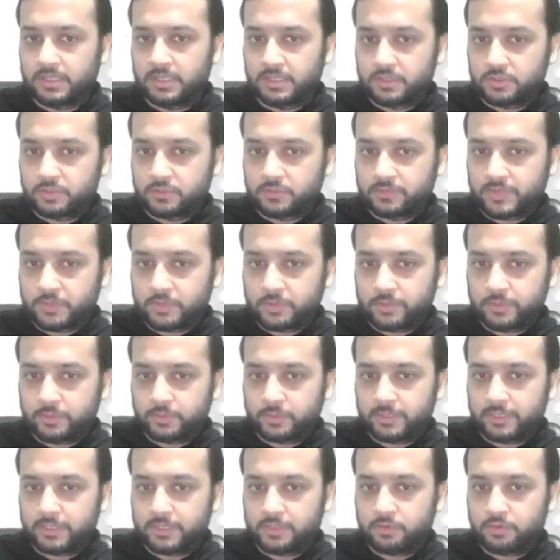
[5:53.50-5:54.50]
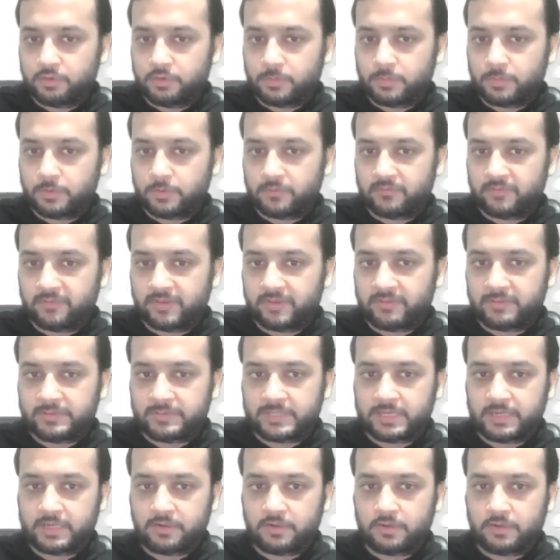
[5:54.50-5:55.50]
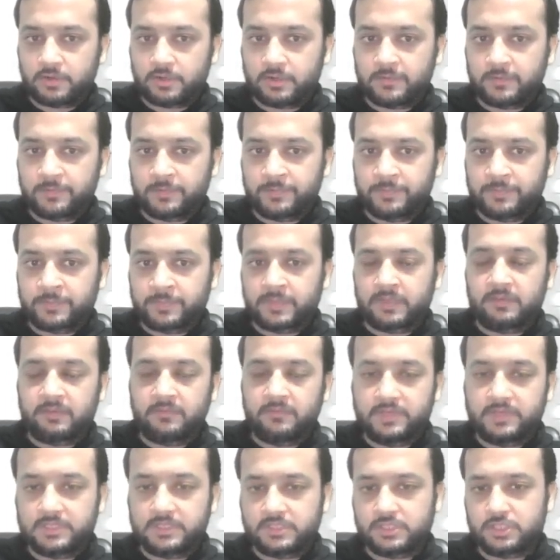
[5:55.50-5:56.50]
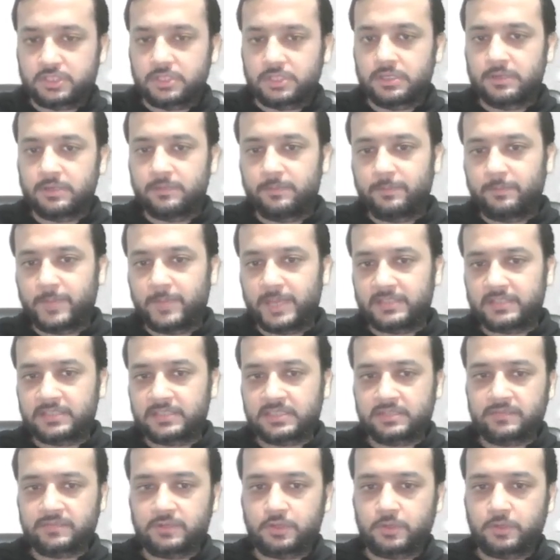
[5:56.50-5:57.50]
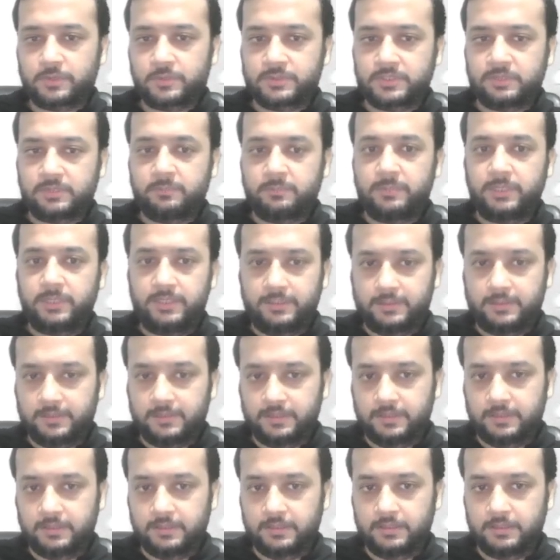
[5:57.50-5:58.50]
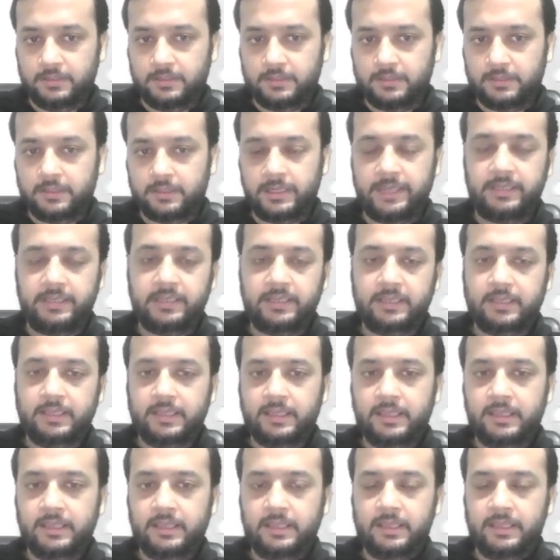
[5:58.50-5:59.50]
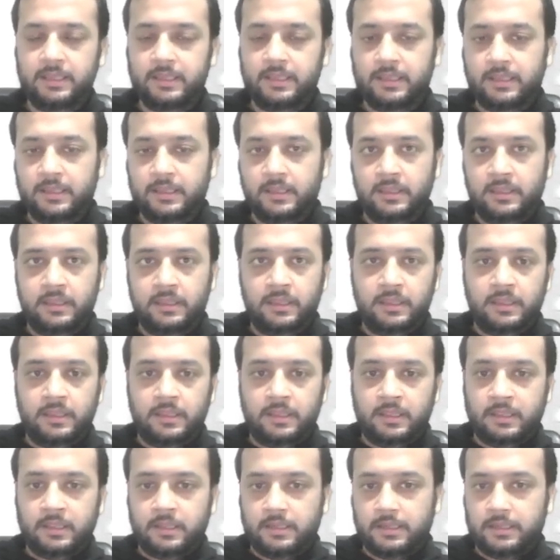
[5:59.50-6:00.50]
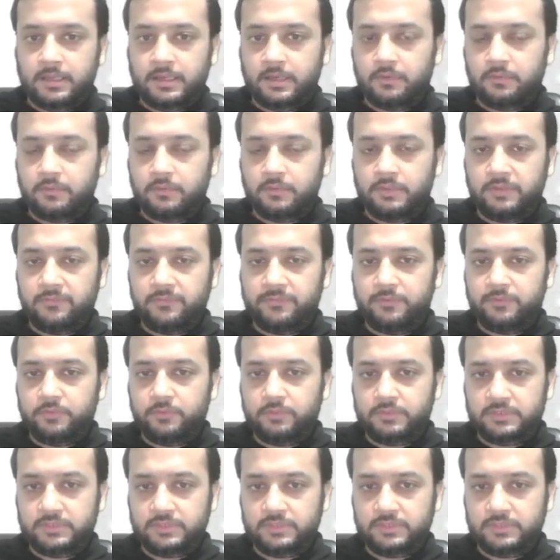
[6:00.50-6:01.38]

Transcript: So we are going to get q/5 epsilon naught, which matches with option B, right? Now if you